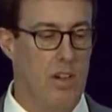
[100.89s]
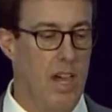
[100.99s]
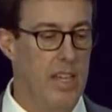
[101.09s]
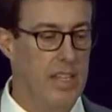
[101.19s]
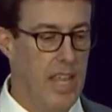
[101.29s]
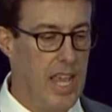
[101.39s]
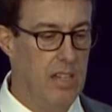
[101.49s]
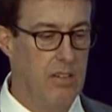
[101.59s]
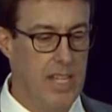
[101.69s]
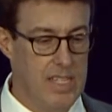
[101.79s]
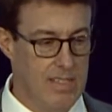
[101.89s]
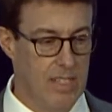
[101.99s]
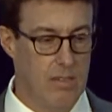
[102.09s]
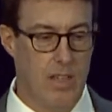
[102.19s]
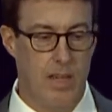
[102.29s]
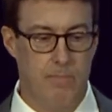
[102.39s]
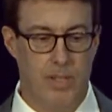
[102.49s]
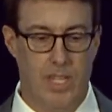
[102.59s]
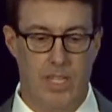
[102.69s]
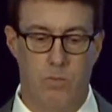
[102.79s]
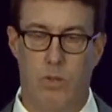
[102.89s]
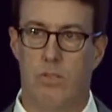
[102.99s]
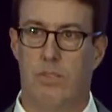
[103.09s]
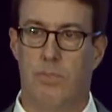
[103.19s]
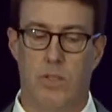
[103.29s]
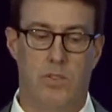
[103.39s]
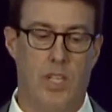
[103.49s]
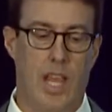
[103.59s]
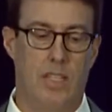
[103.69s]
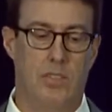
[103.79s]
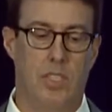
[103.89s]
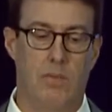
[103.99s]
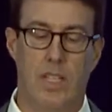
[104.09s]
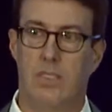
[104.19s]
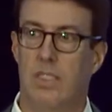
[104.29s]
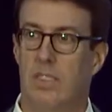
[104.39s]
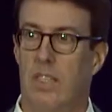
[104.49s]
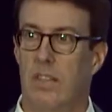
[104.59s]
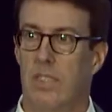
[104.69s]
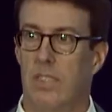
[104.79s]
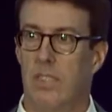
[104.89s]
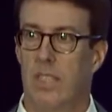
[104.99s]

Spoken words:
Honda entered his little company in the world's most challenging racing series